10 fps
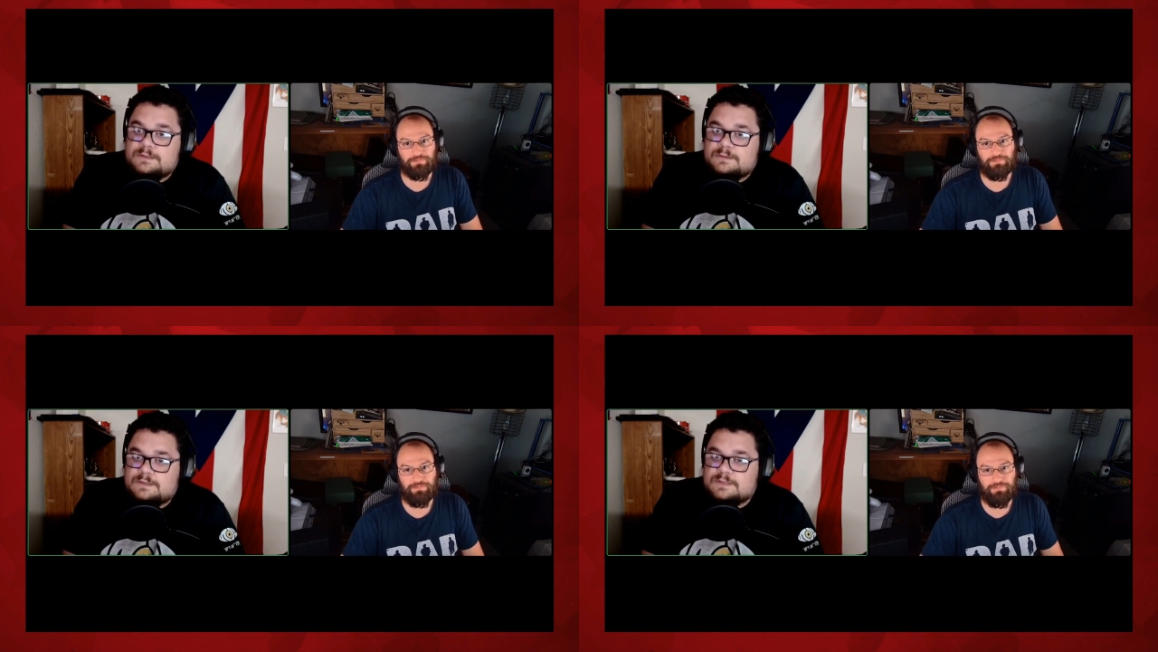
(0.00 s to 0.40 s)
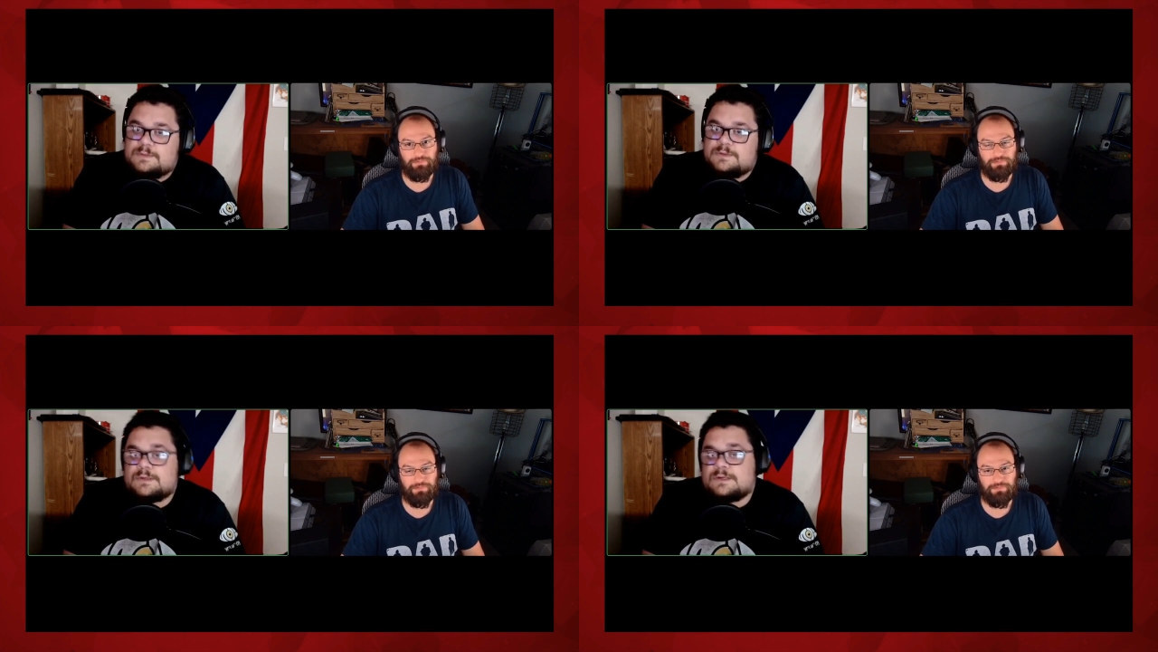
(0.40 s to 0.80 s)
Speaker 1: because we don't
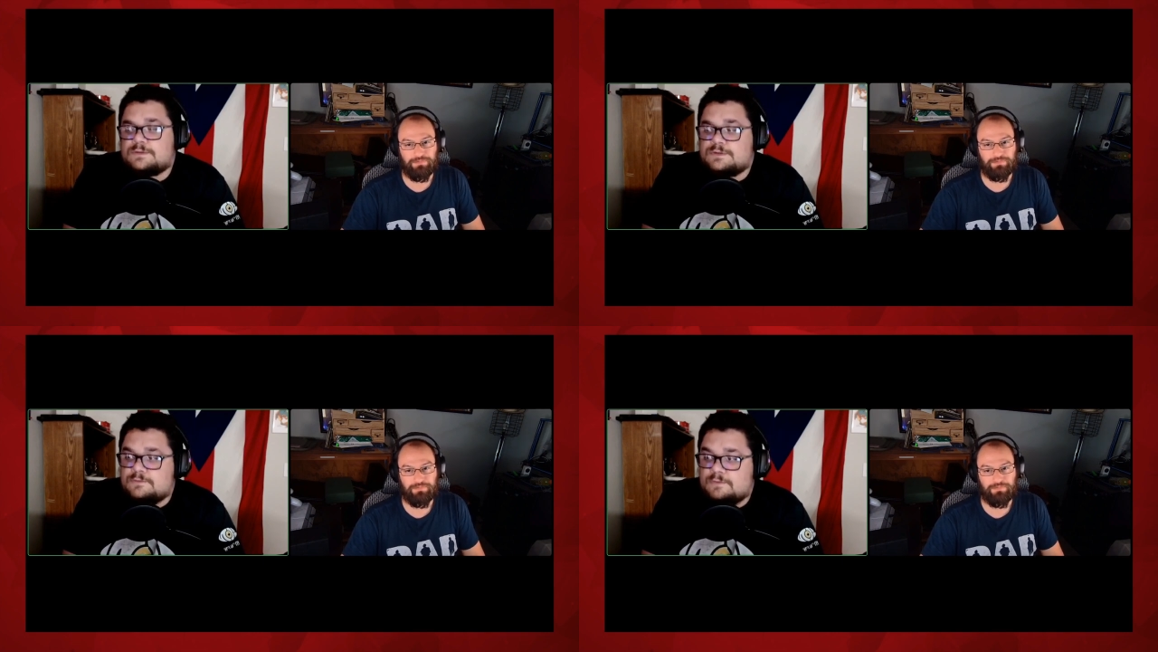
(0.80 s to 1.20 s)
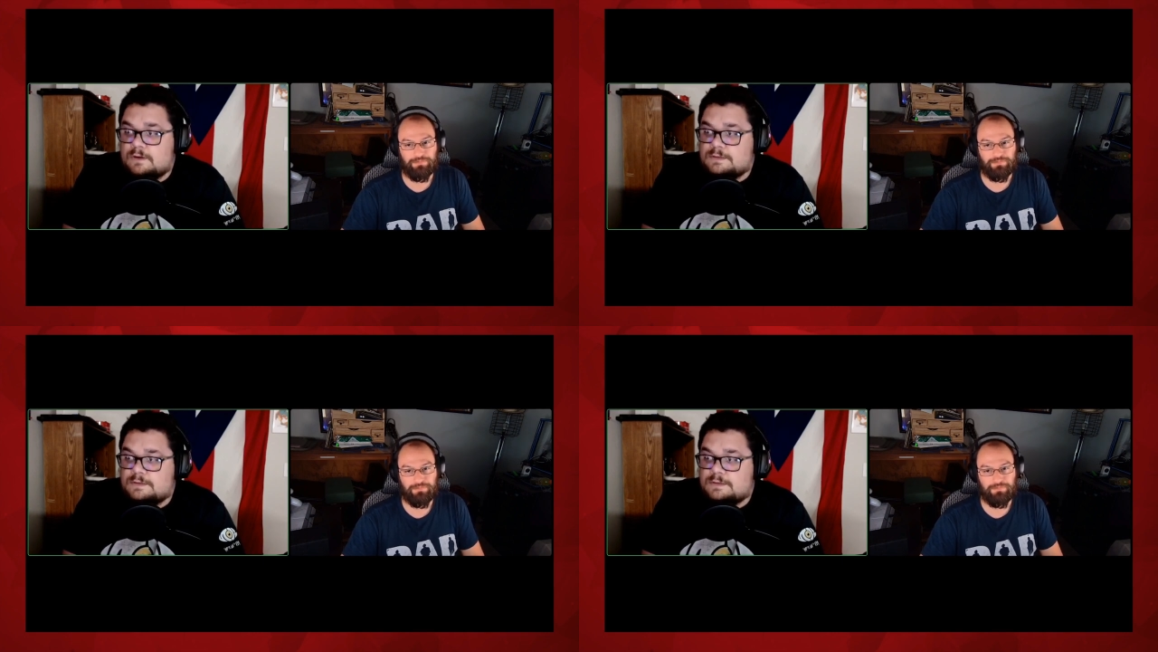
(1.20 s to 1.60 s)
want to go too far
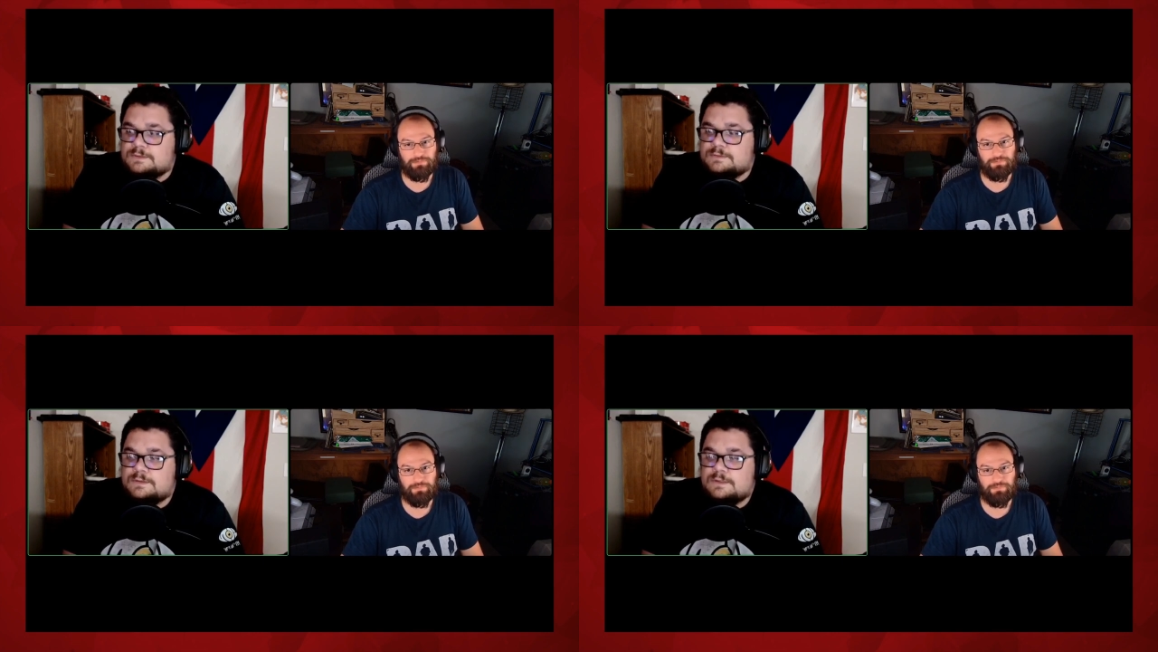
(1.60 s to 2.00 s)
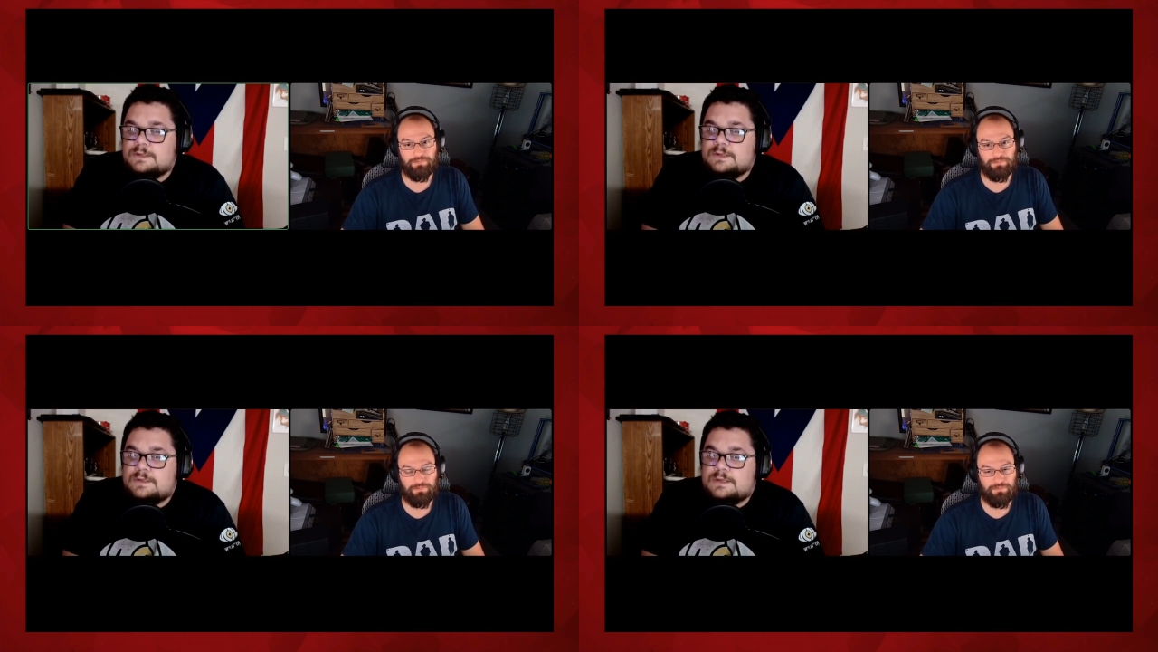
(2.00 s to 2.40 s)
into
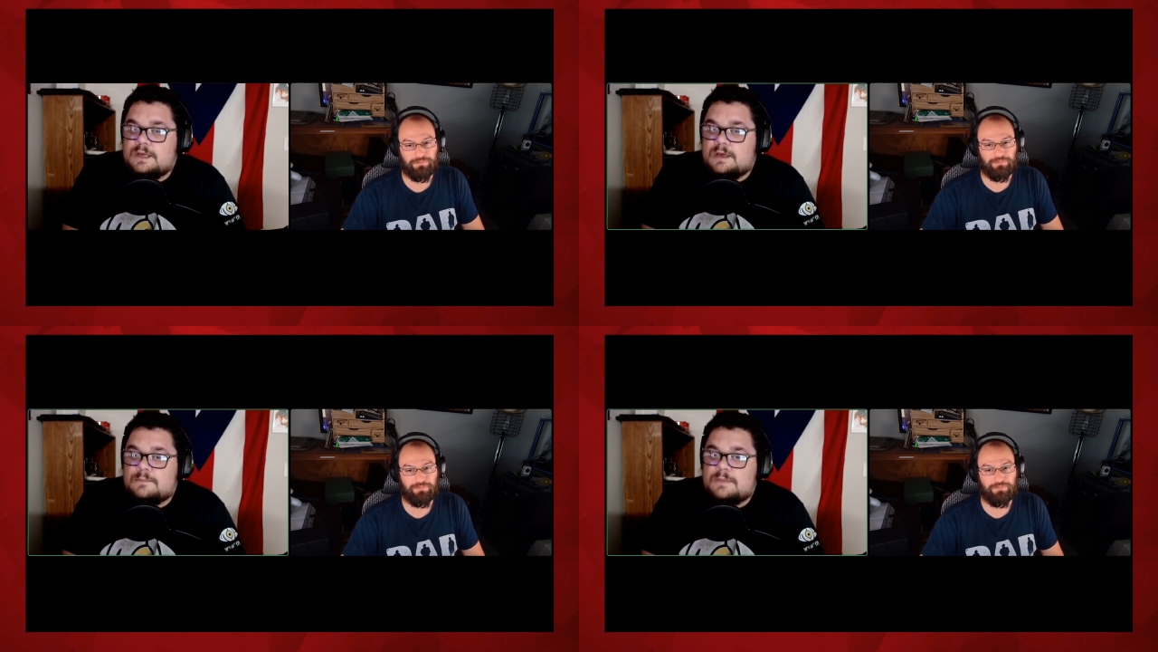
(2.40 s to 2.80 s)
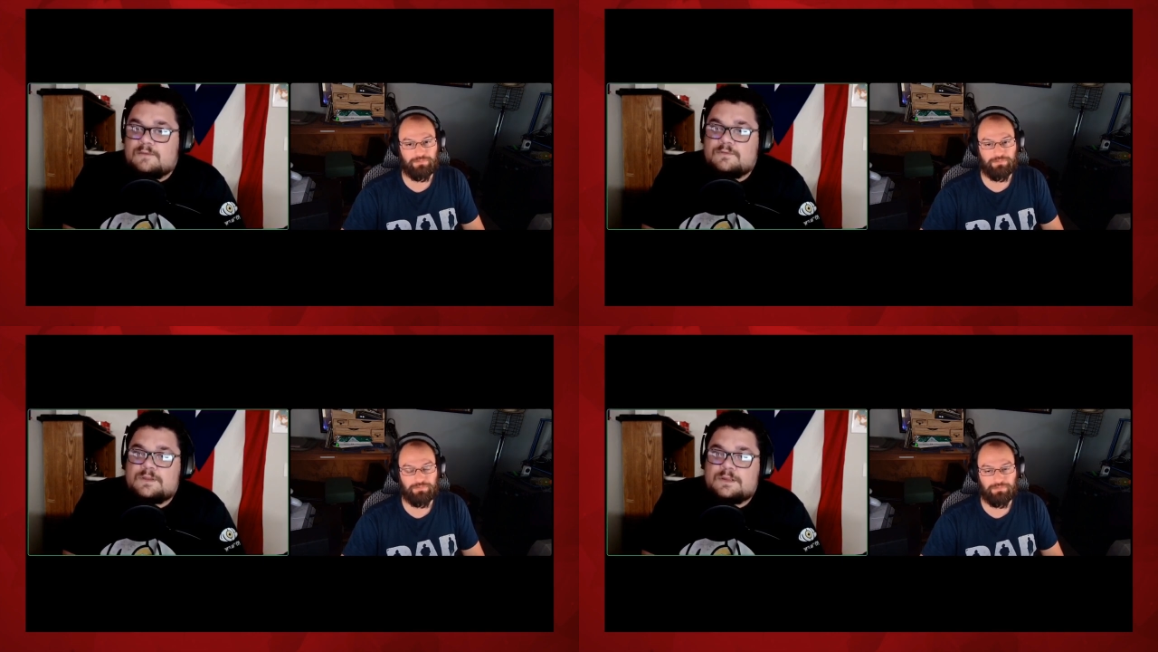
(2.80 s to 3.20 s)
um,
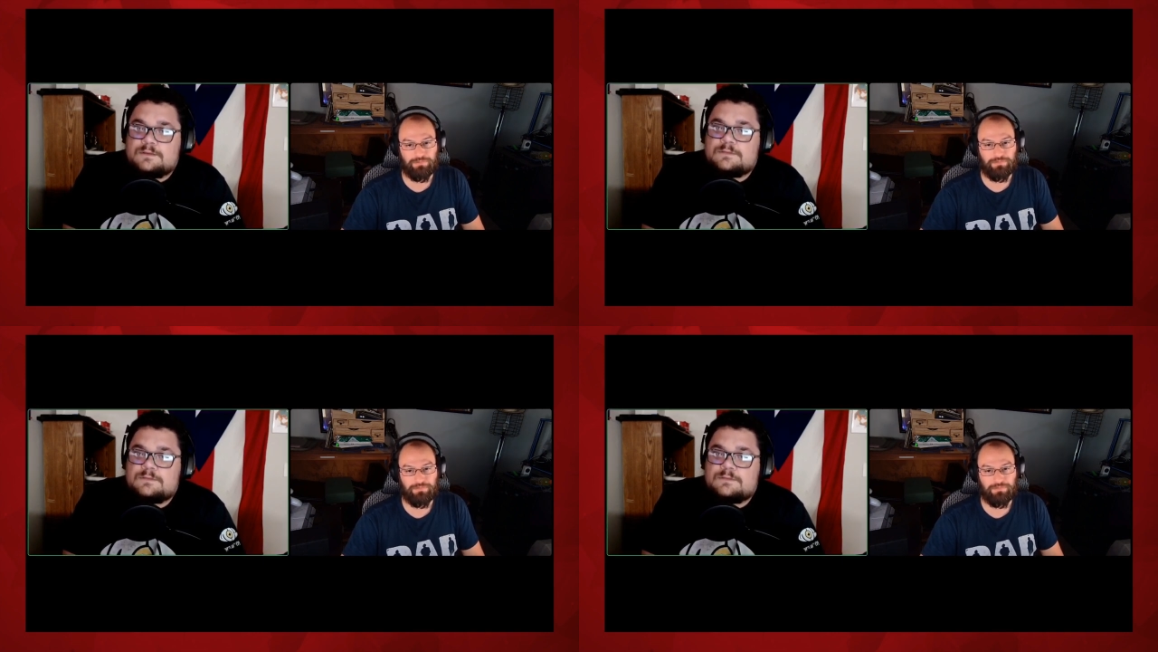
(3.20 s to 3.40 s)
everything.